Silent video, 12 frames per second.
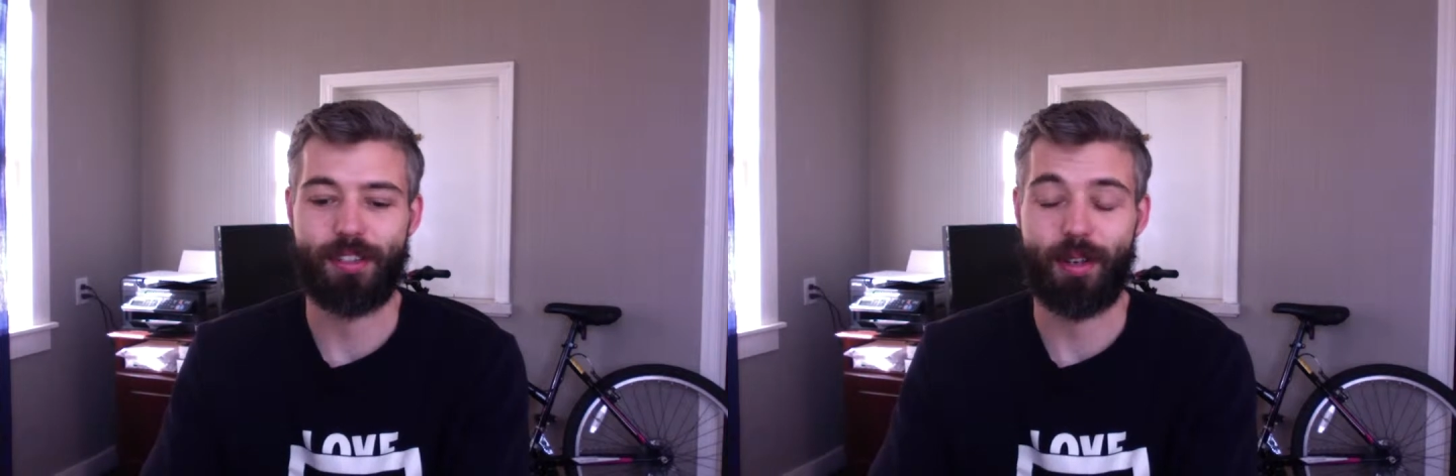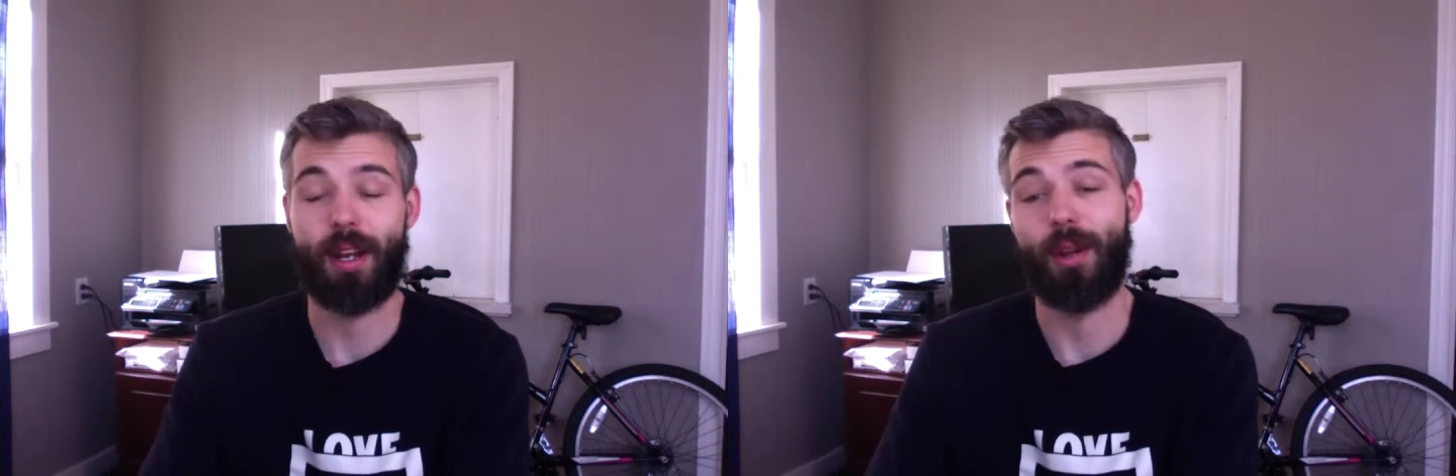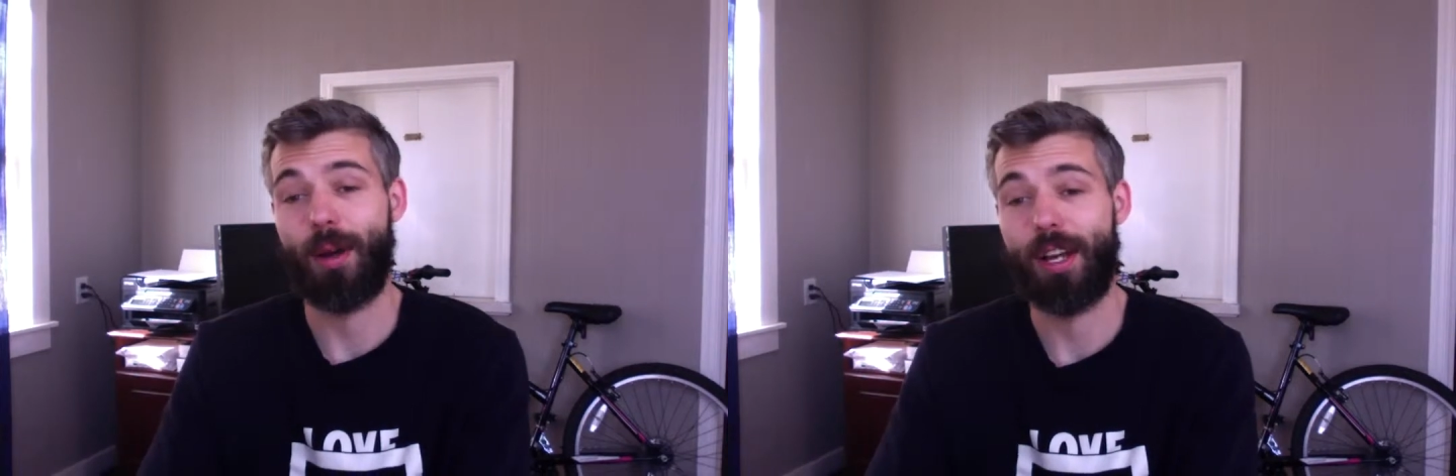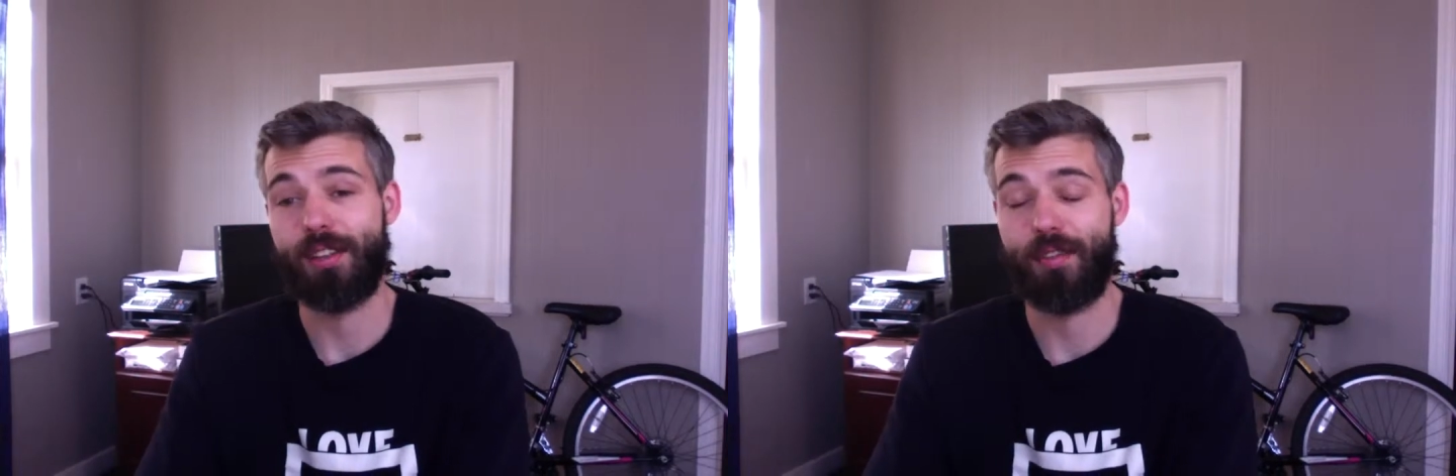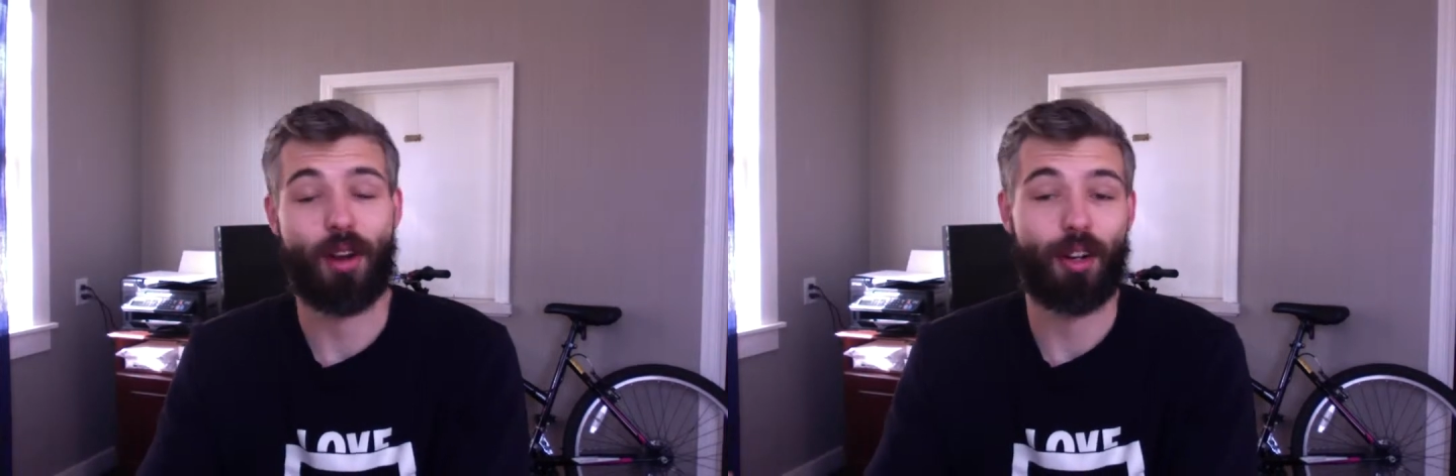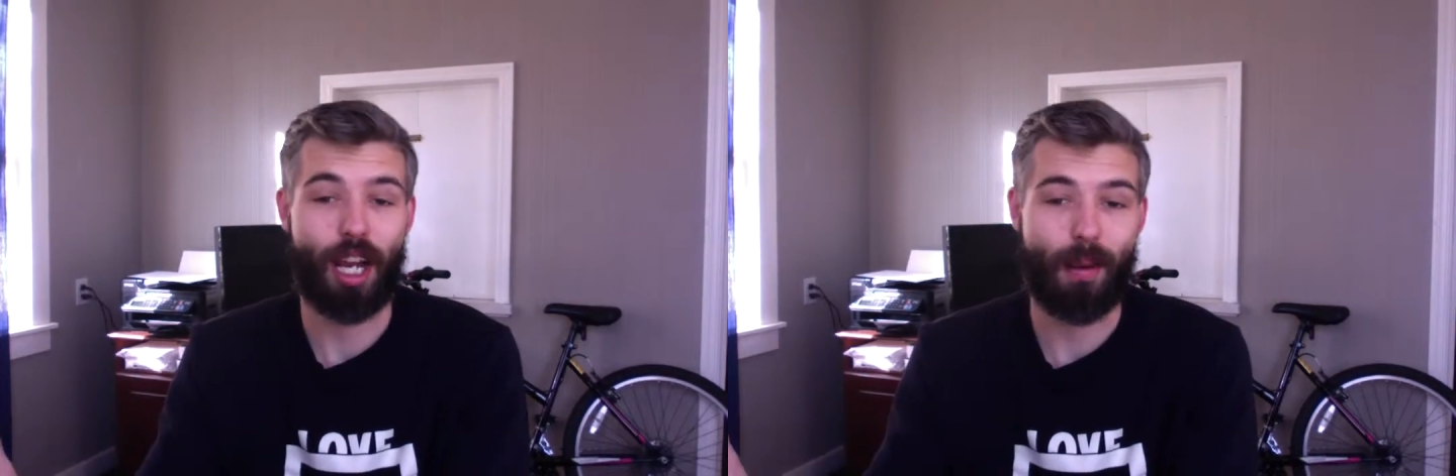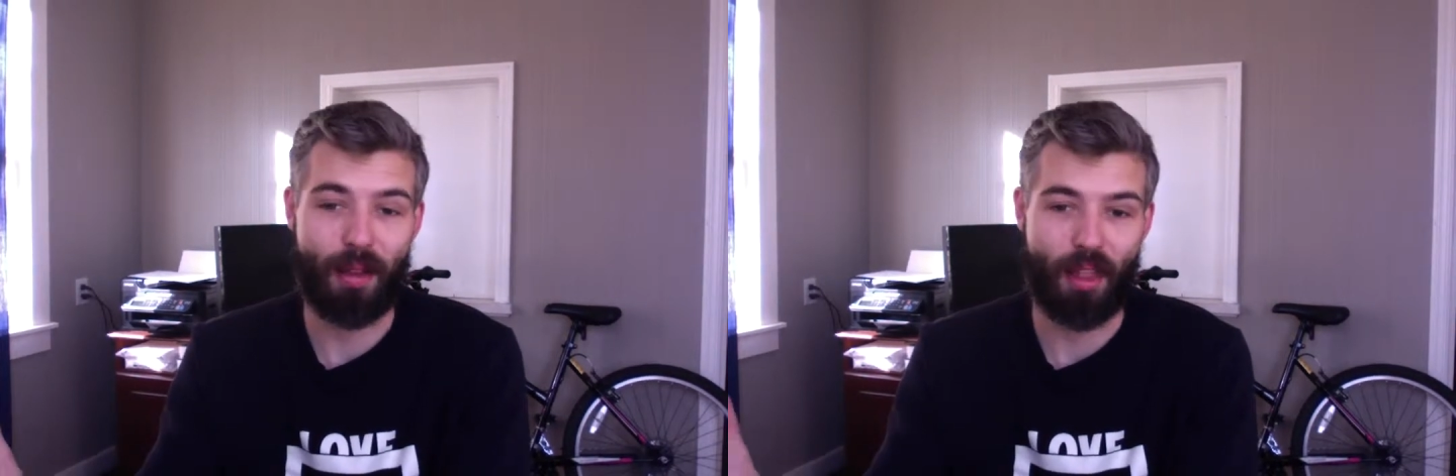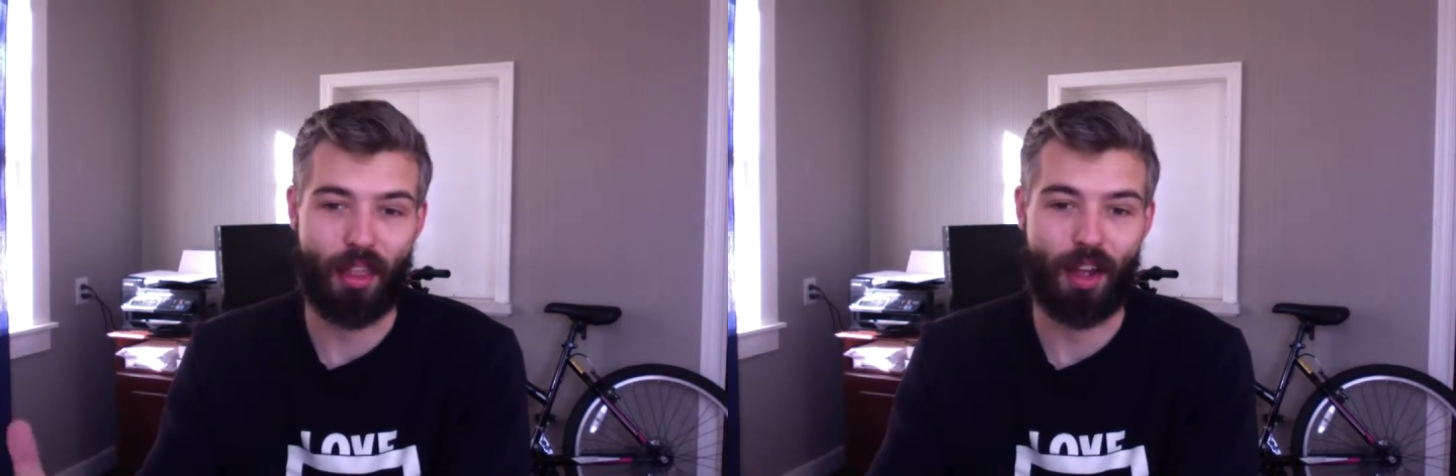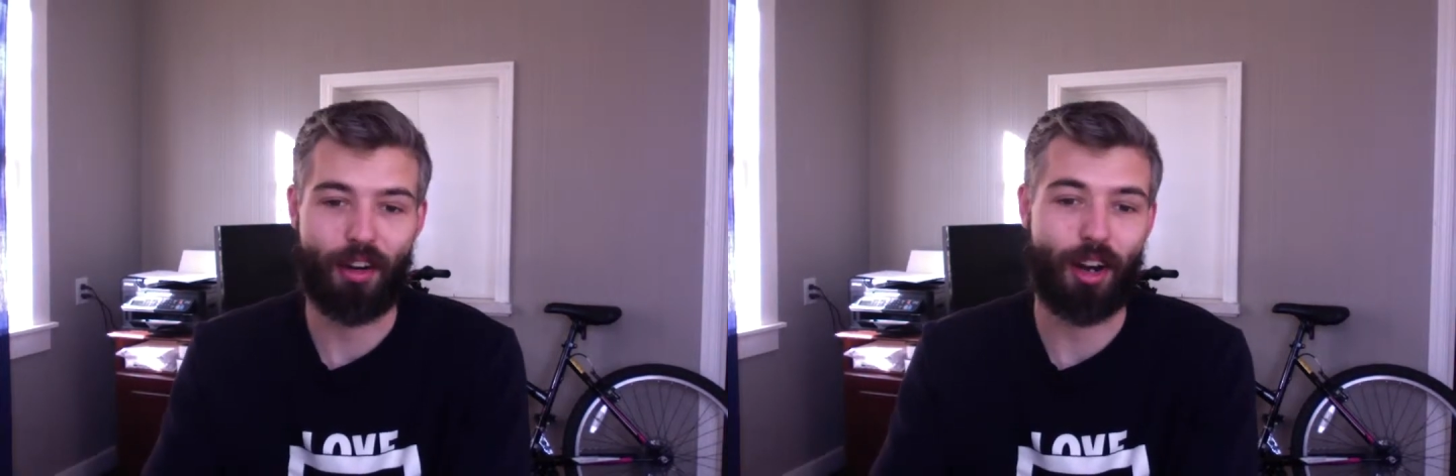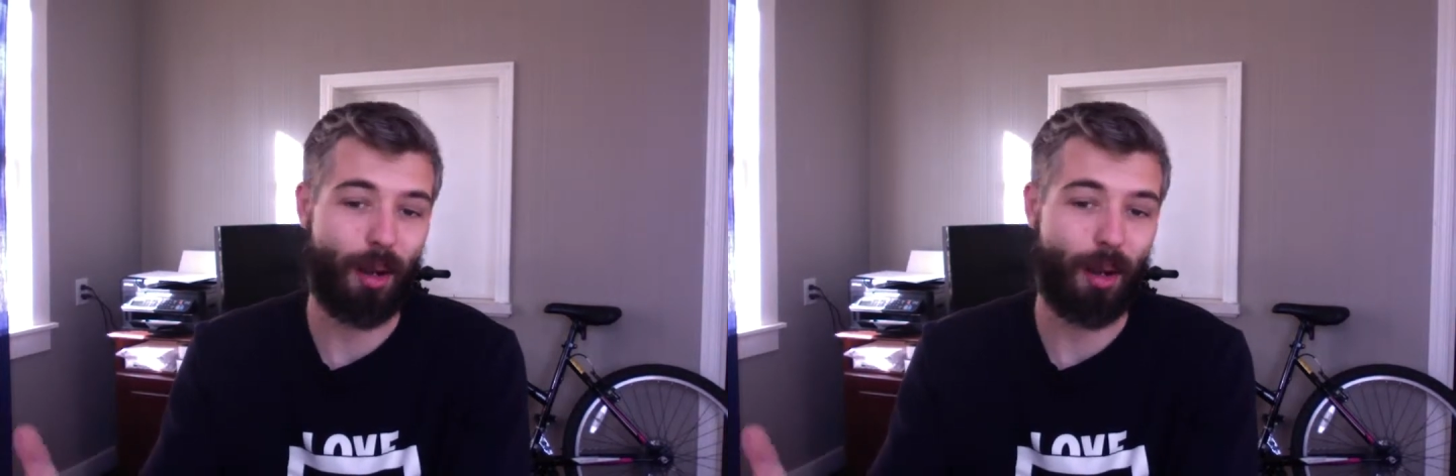So anyways, if you don't care about the Thunder,